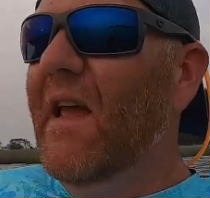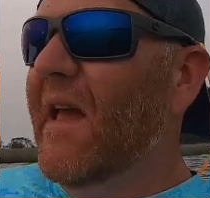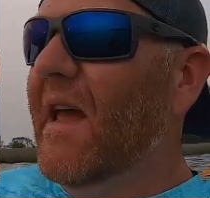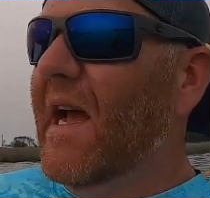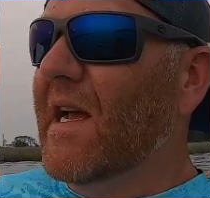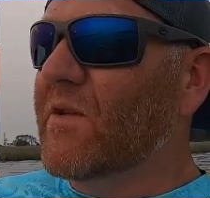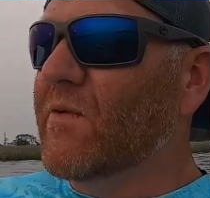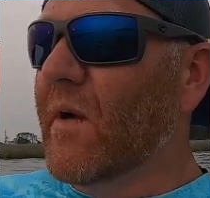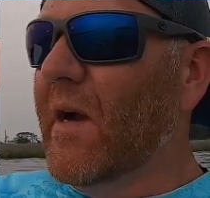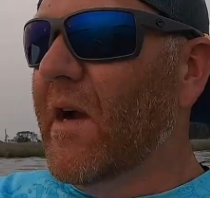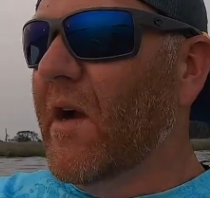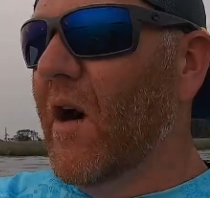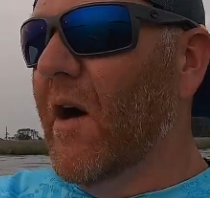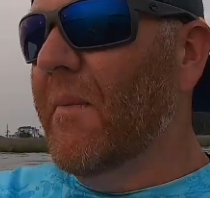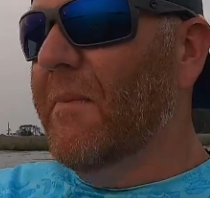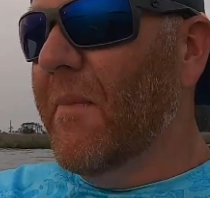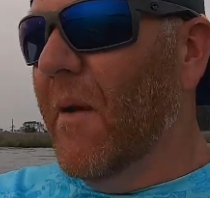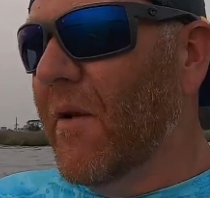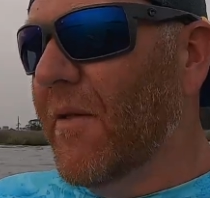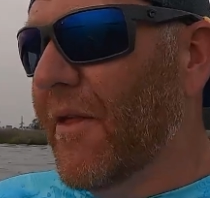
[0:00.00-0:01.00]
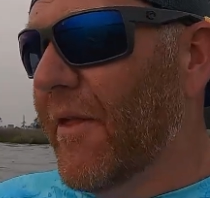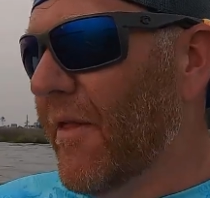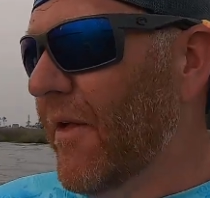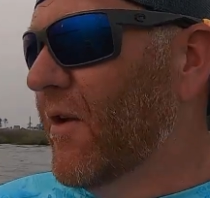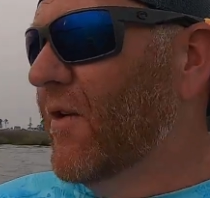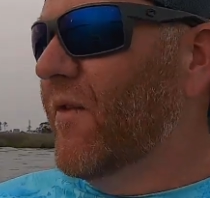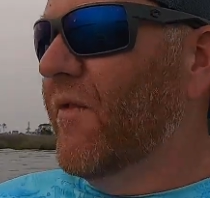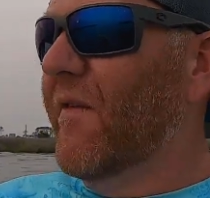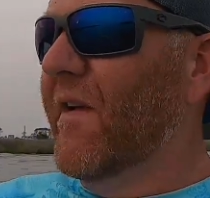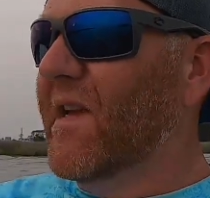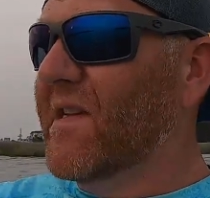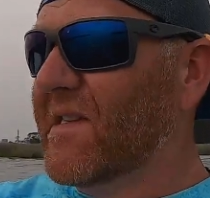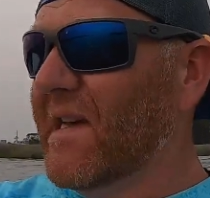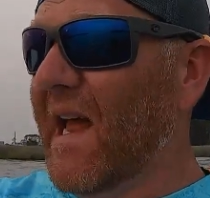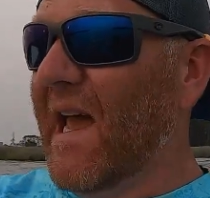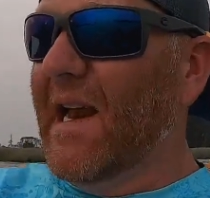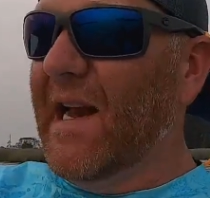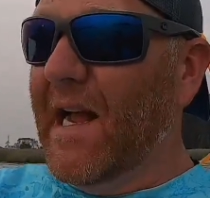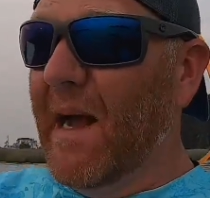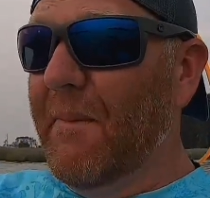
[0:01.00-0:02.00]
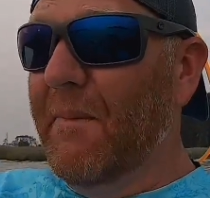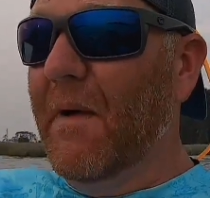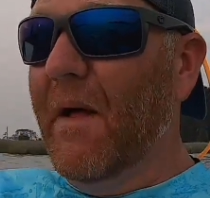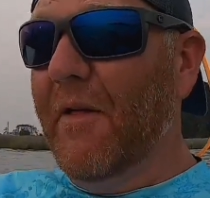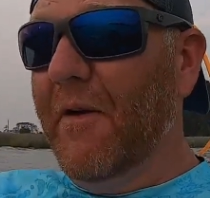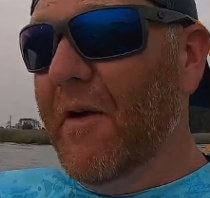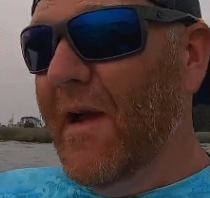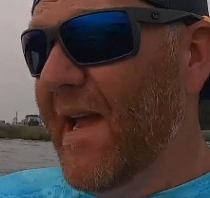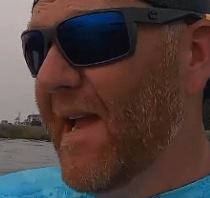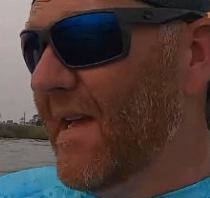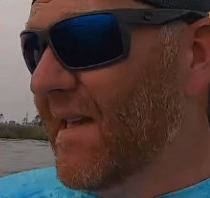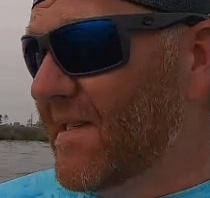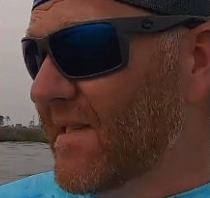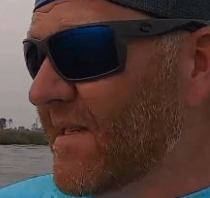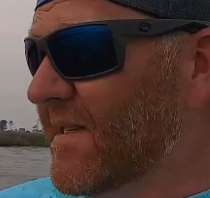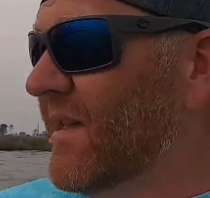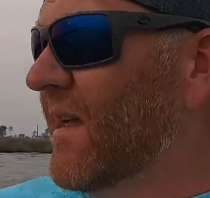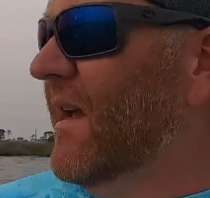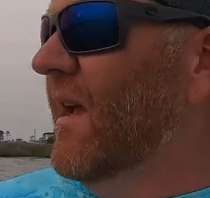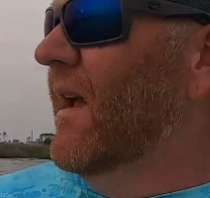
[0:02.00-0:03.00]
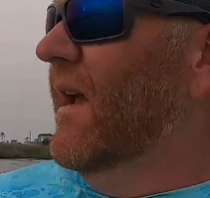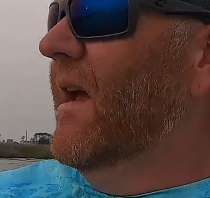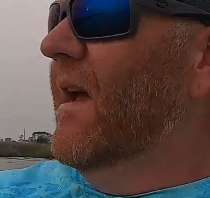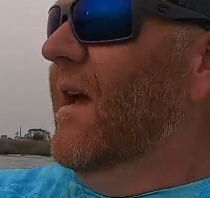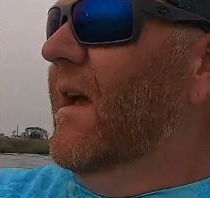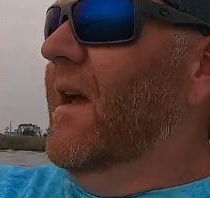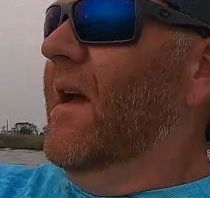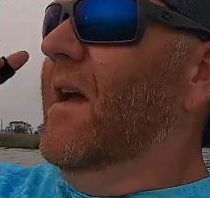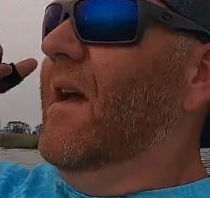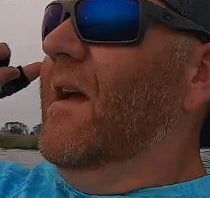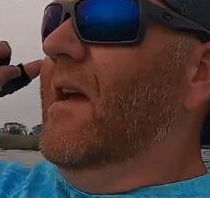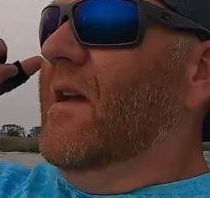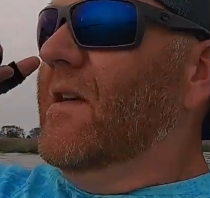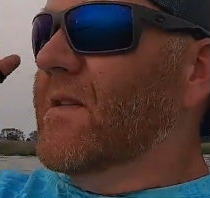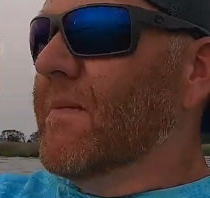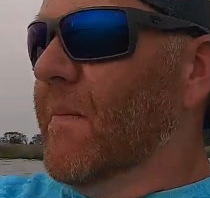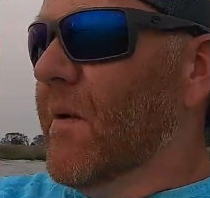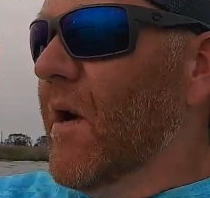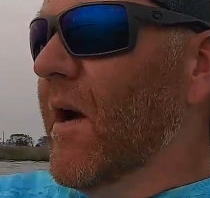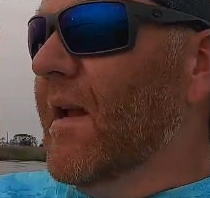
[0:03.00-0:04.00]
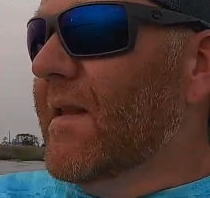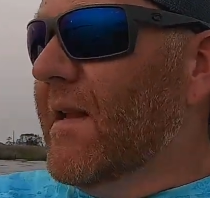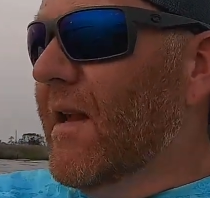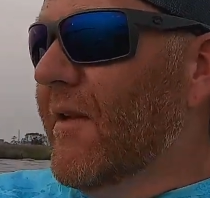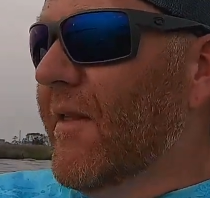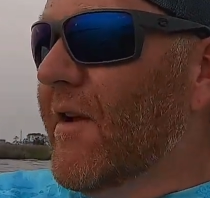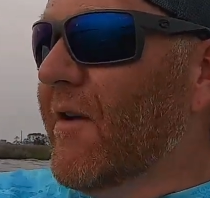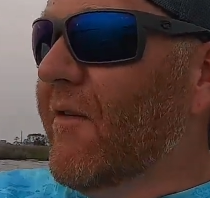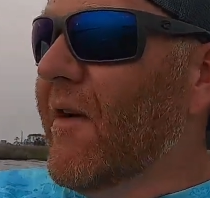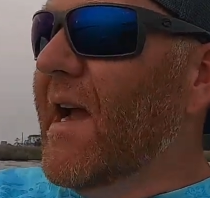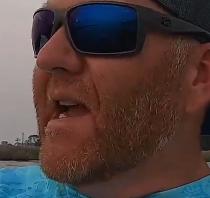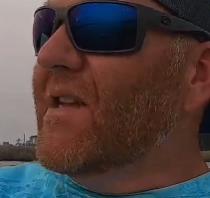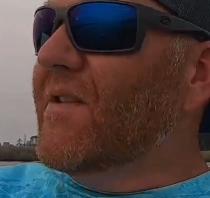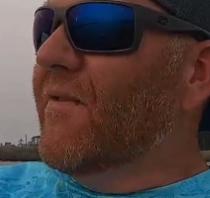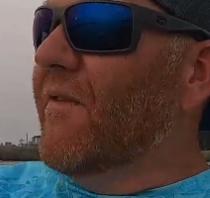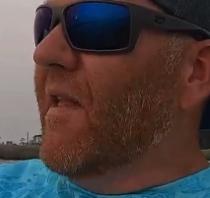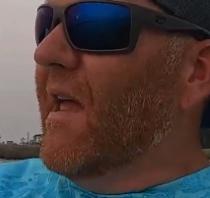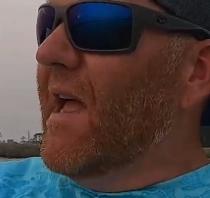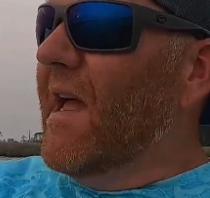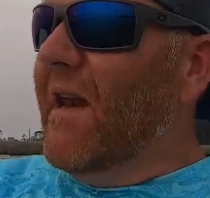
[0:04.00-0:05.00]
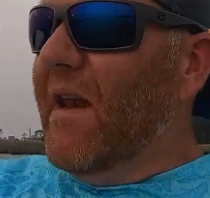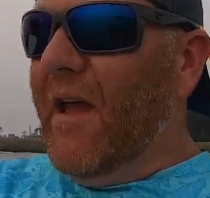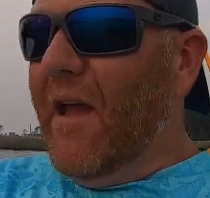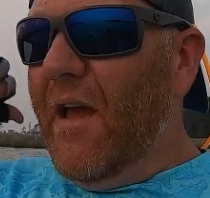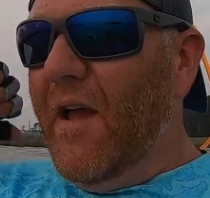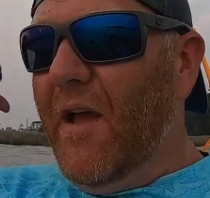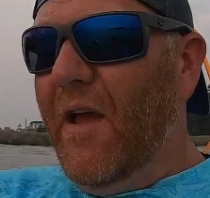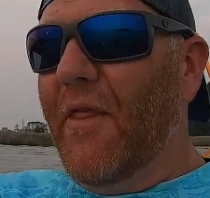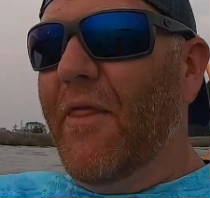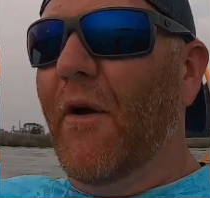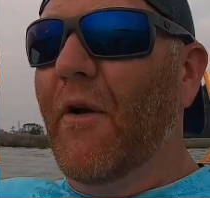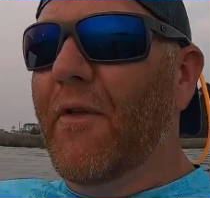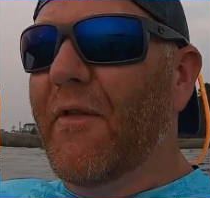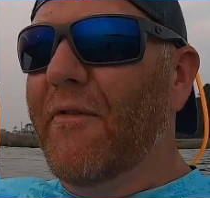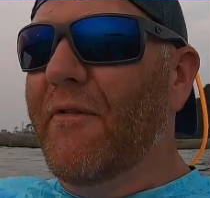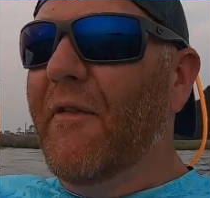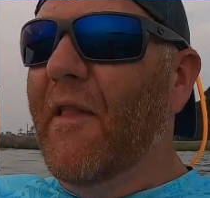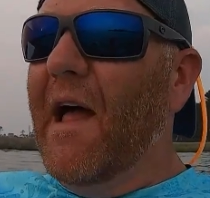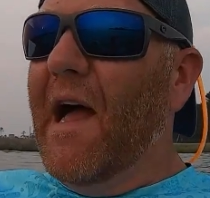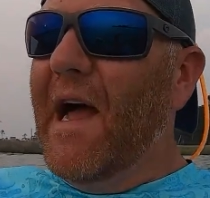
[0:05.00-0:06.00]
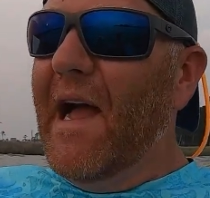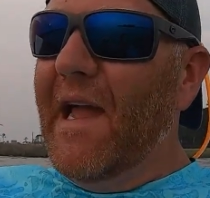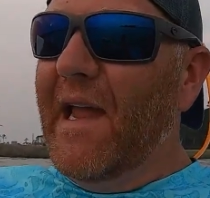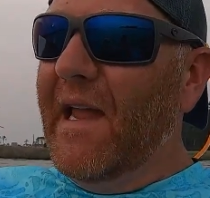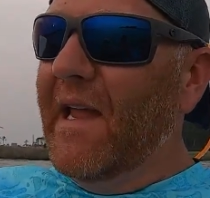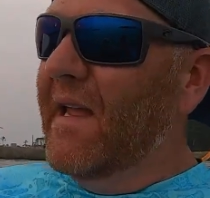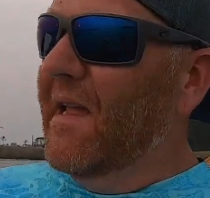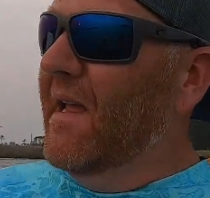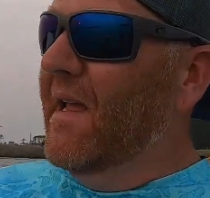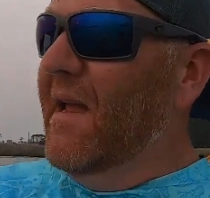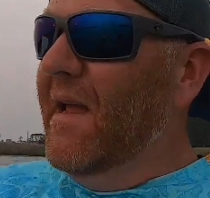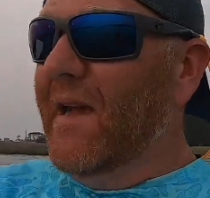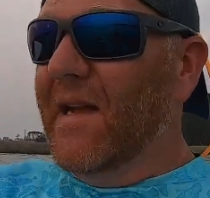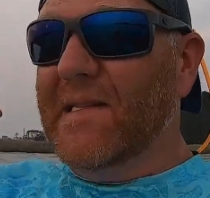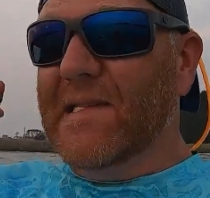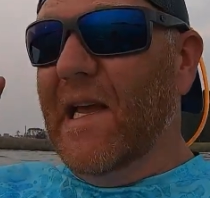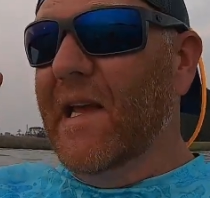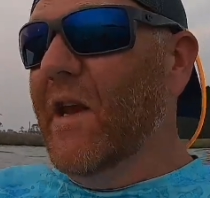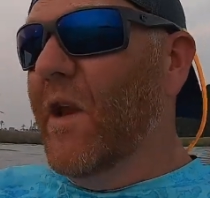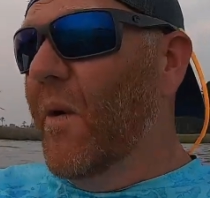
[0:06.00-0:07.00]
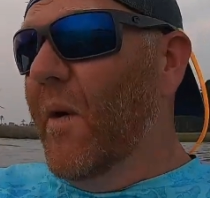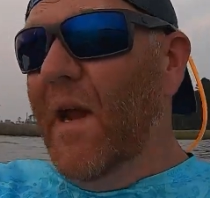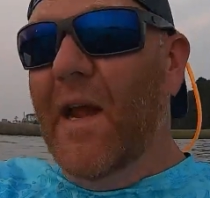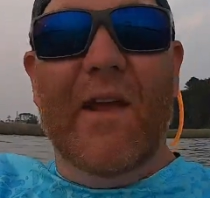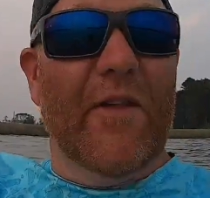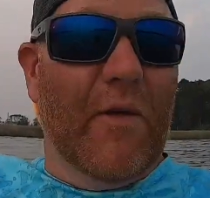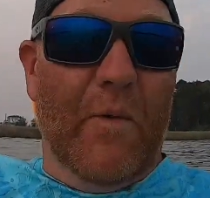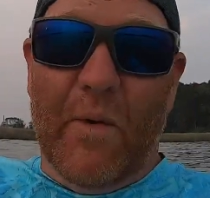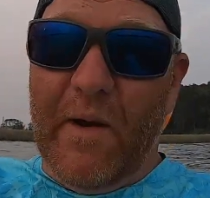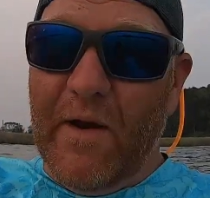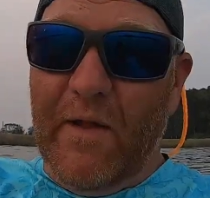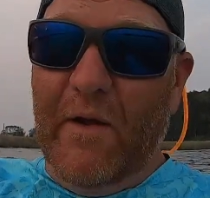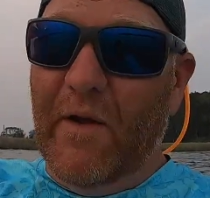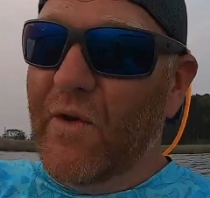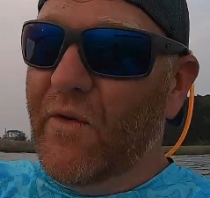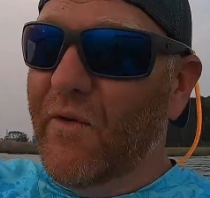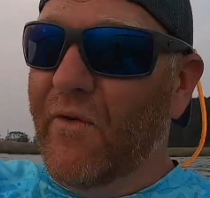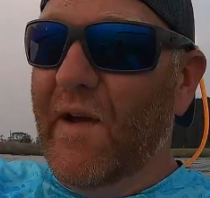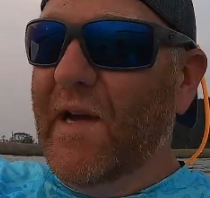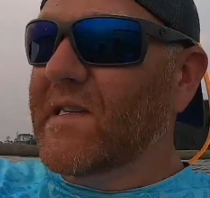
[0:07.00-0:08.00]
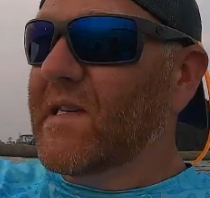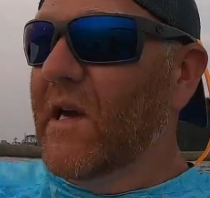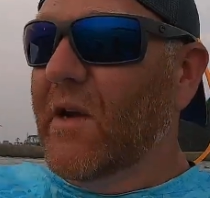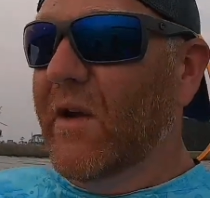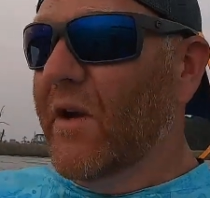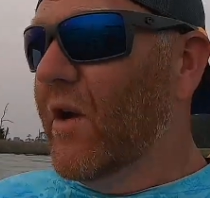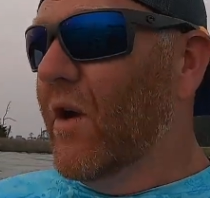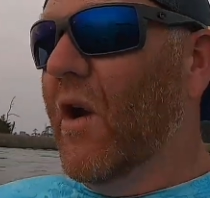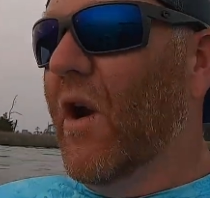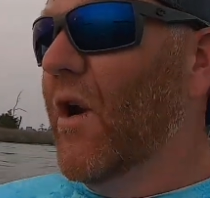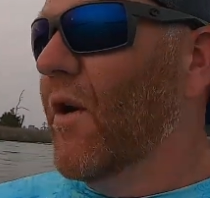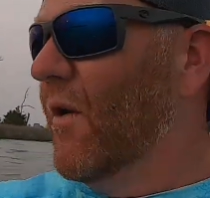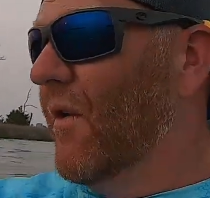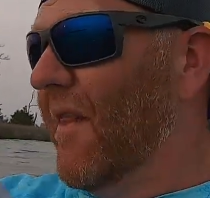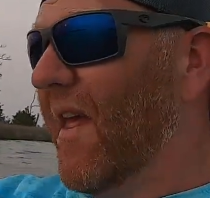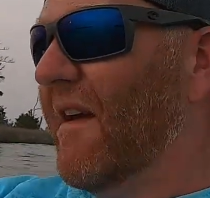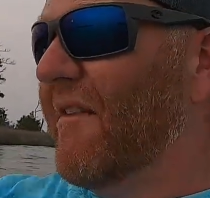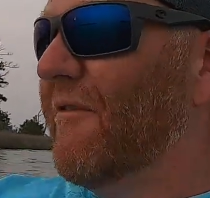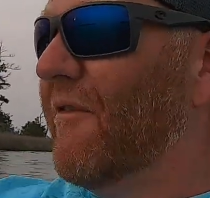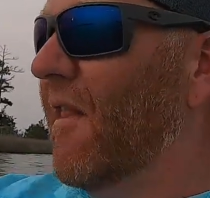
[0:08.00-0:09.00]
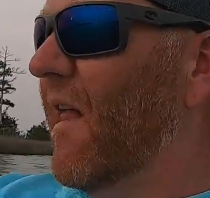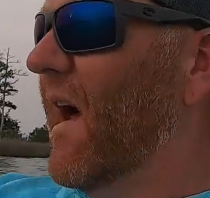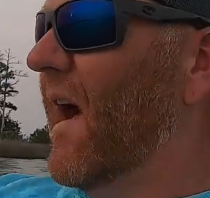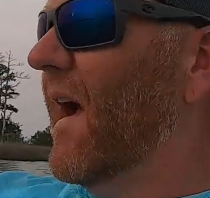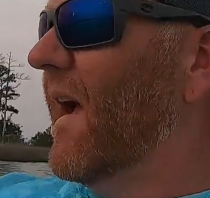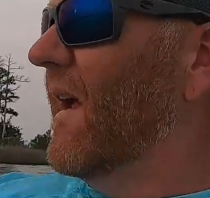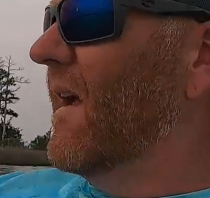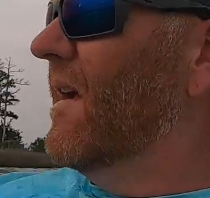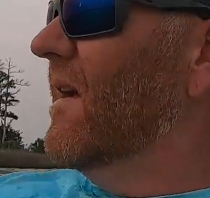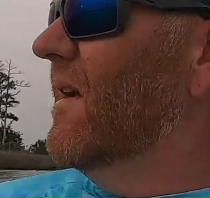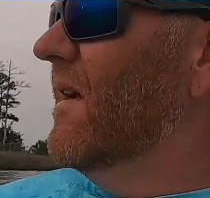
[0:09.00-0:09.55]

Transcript: That's where I caught both of those fish and had a couple other hits. So I'm gonna go out there on the grass flat, throw the fly, because I know either one of those fish I could have caught on that fly.